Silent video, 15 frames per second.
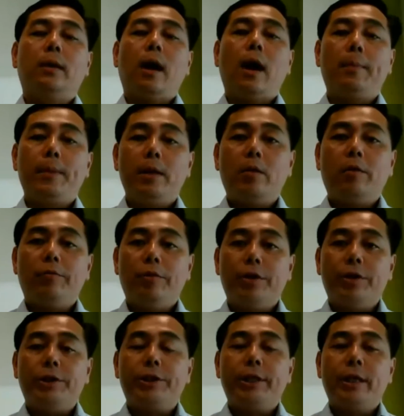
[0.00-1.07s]
IP
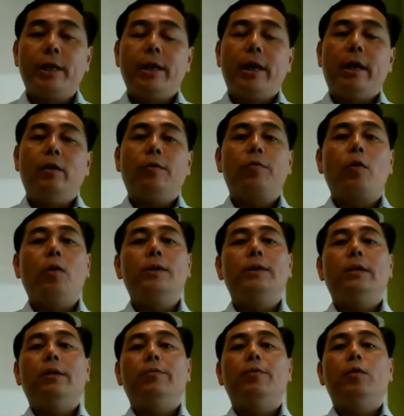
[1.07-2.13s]
Converge. And of
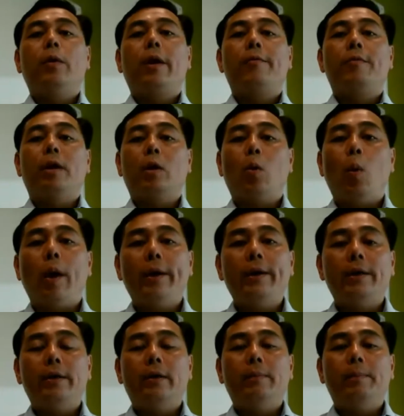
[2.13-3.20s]
course, if you have
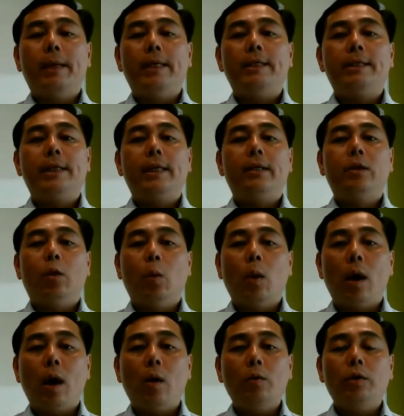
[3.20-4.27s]
acquired the basic
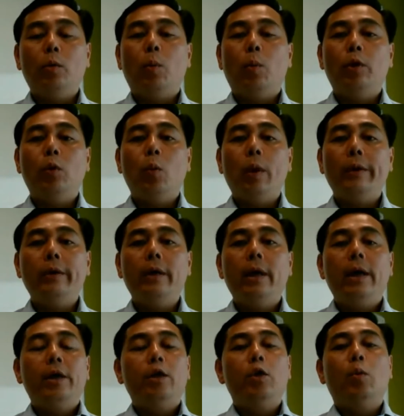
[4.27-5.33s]
know-how, the 101,
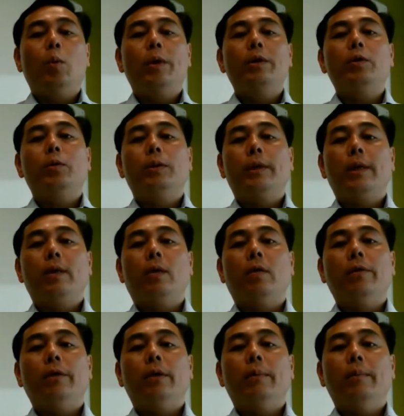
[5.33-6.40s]
you wanted to take
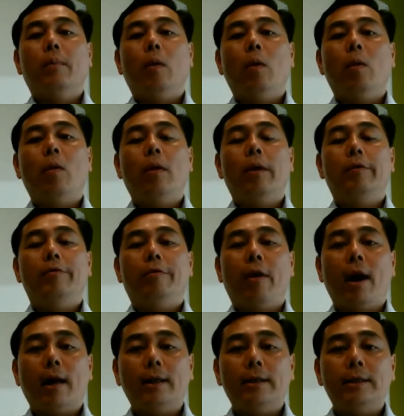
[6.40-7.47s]
on a more
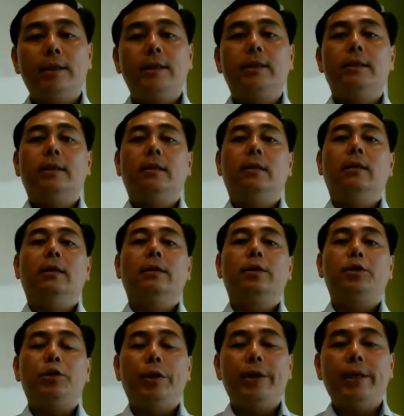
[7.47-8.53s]
advanced
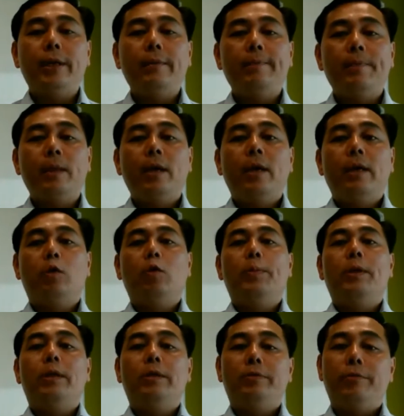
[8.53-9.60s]
training, it could
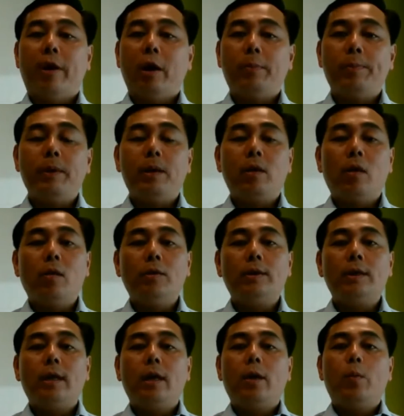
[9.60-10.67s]
be the developer
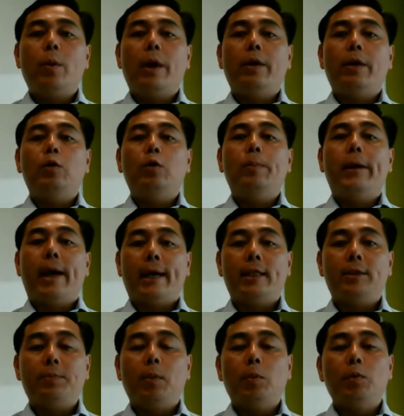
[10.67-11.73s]
course where you'll be
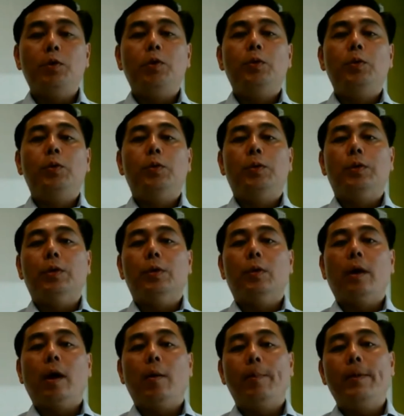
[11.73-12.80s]
exposed to
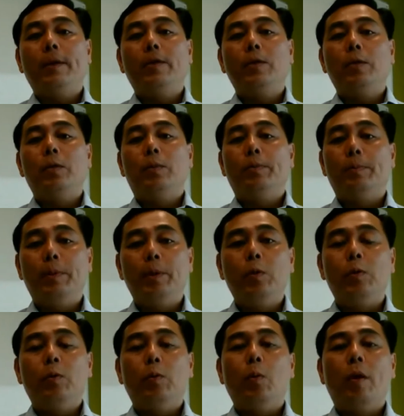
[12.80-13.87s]
helping to
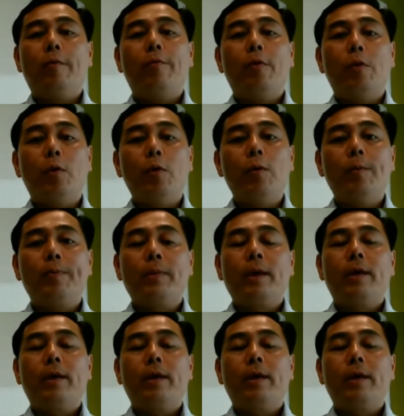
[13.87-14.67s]
build workflow